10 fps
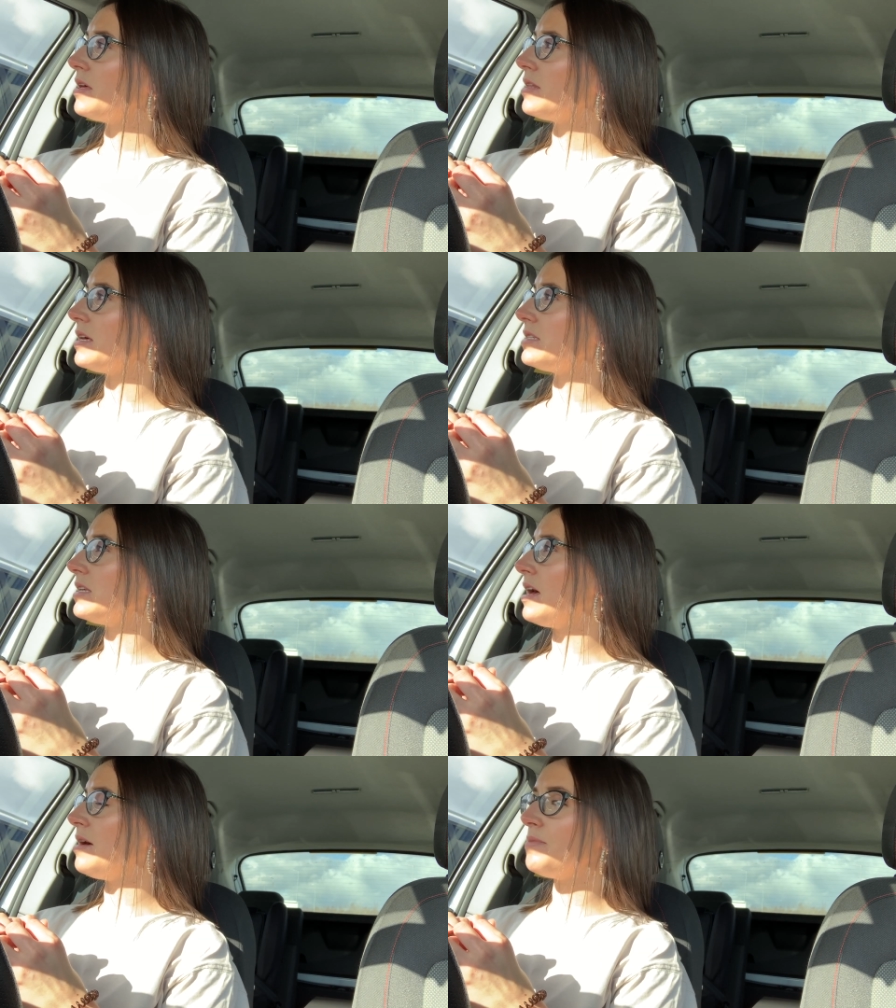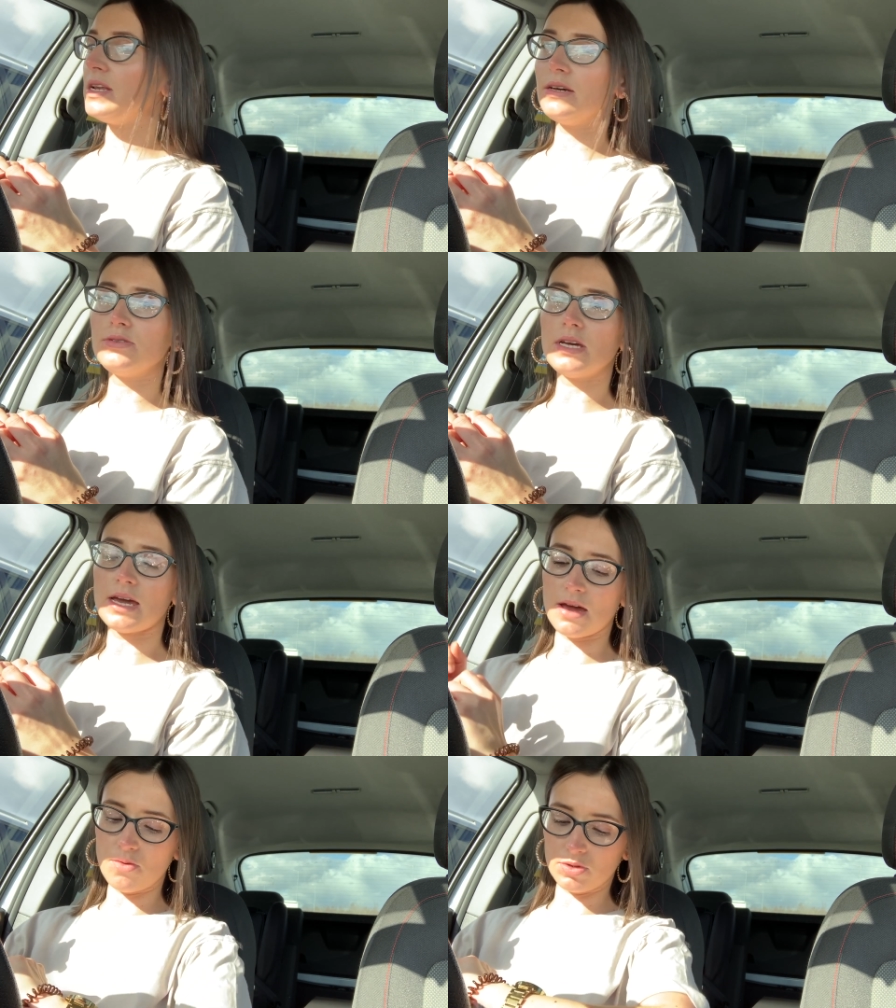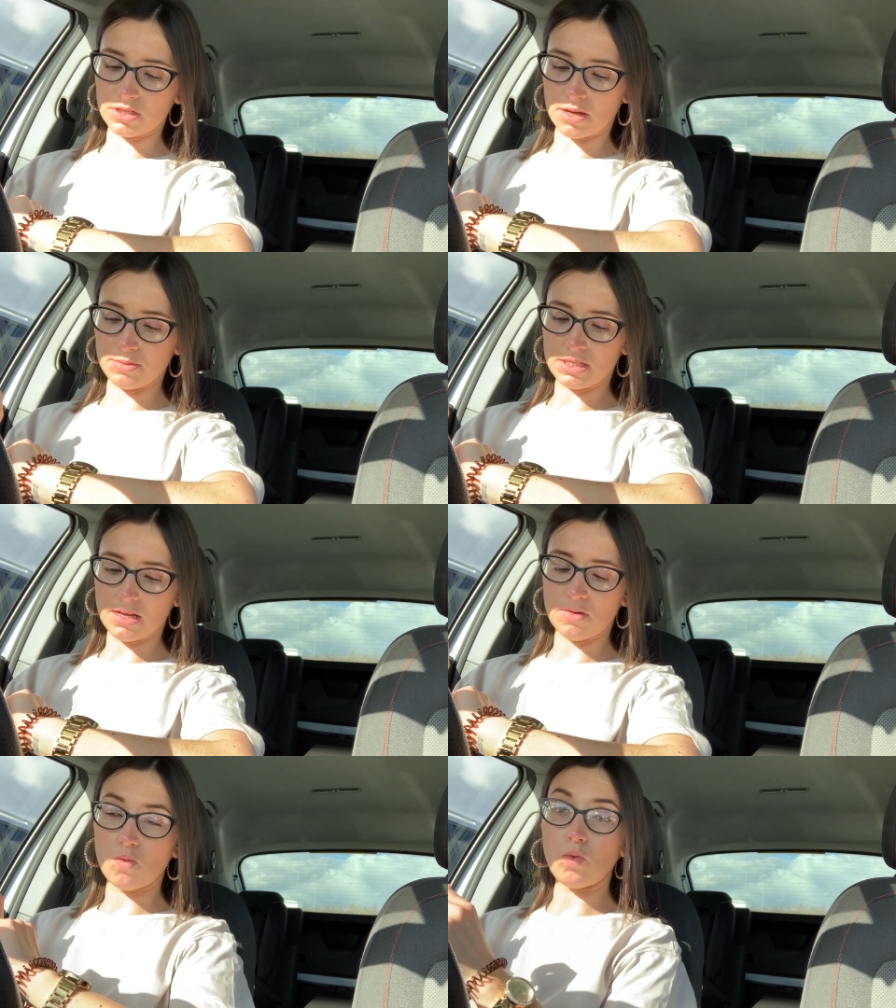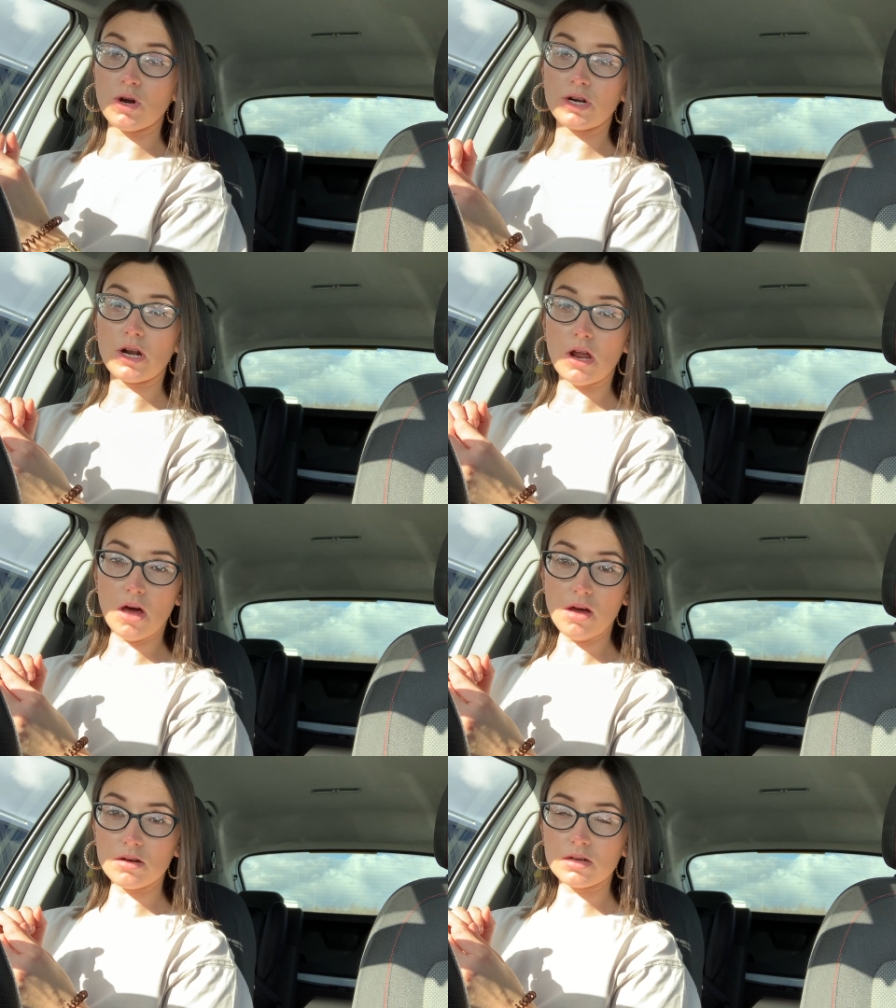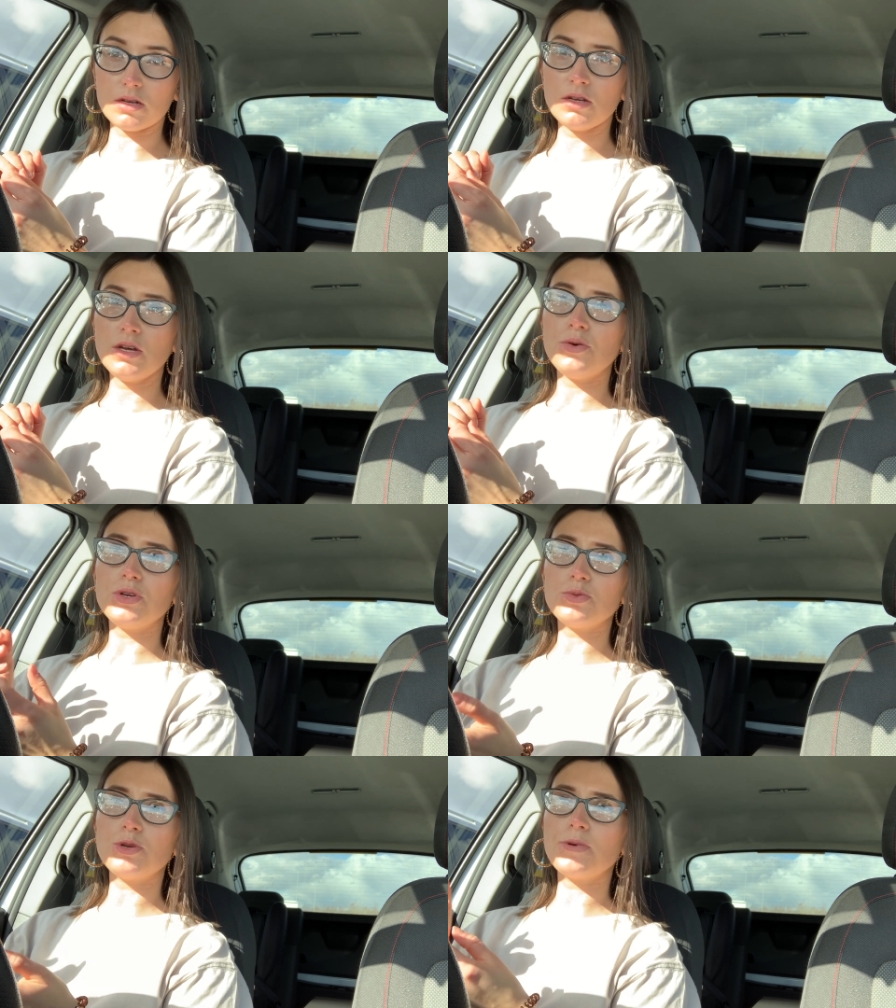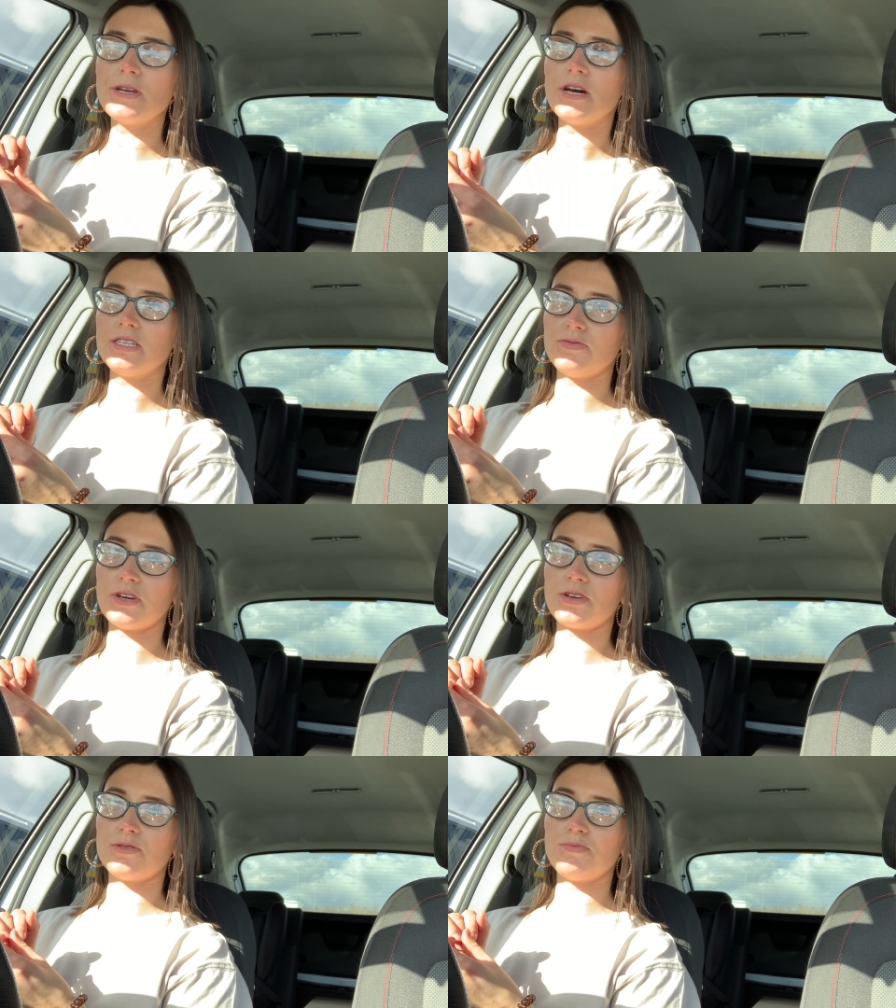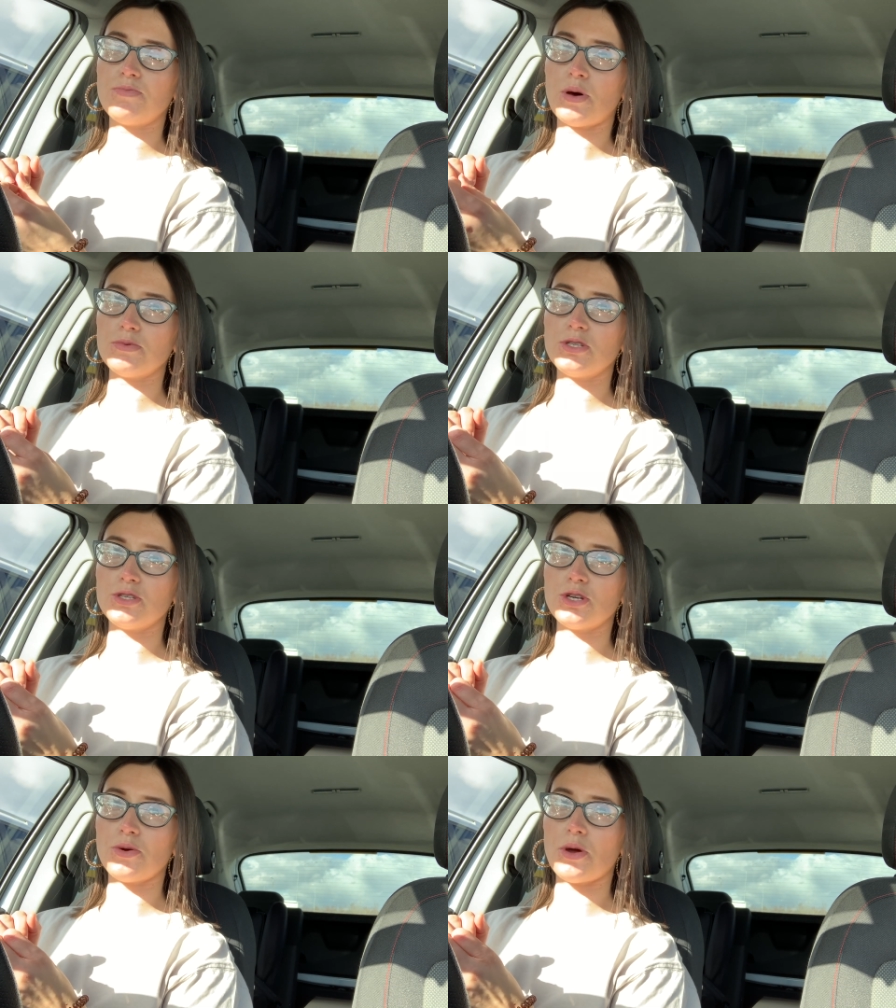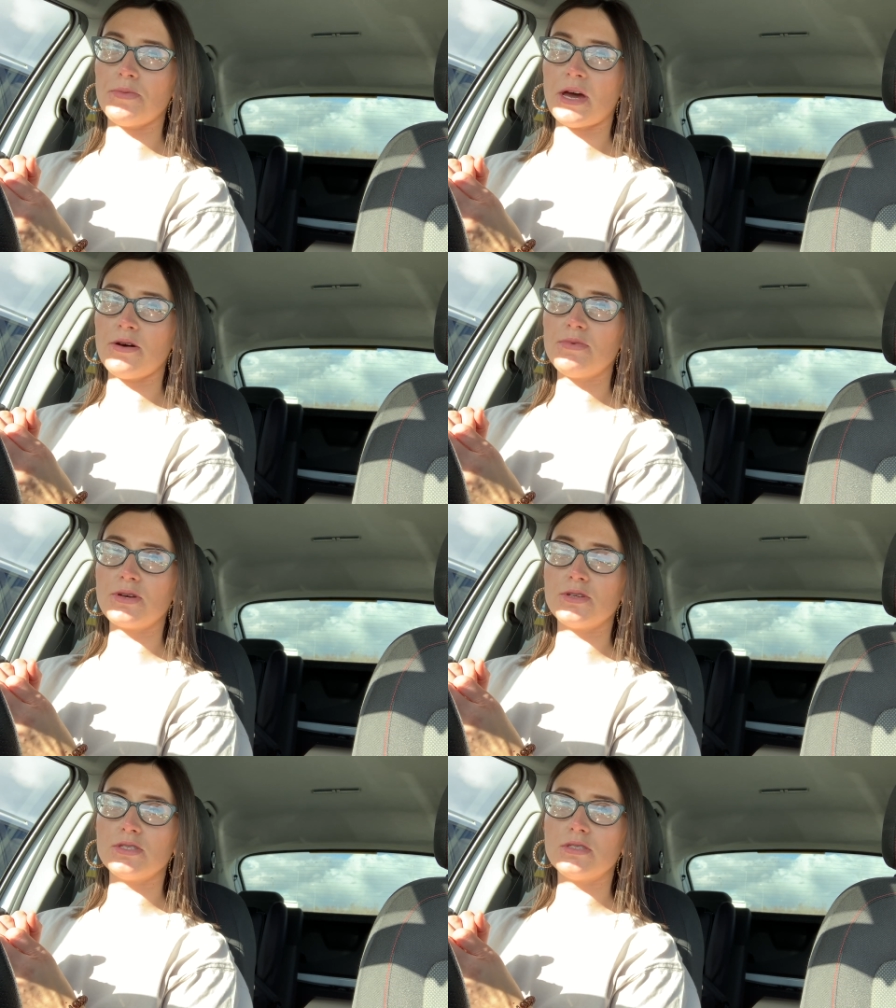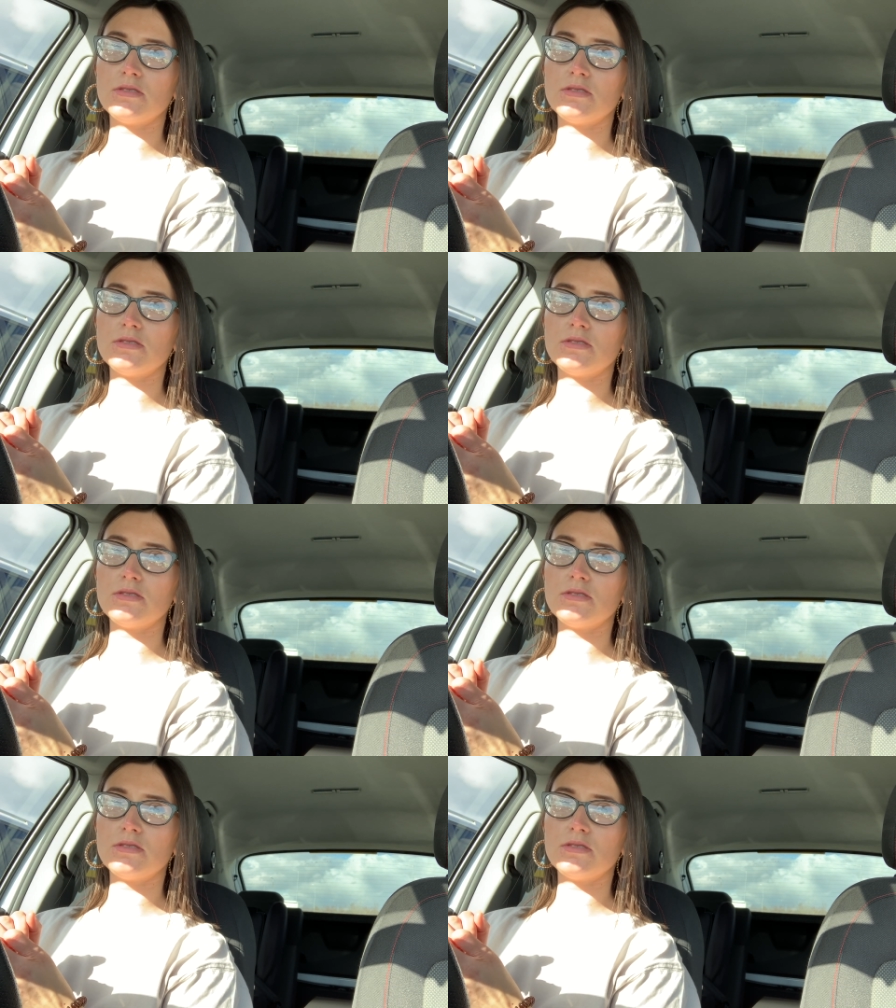That's that, my little day out. What time is it? 1 o'clock, which would have been nice if I could pop to the show home now because,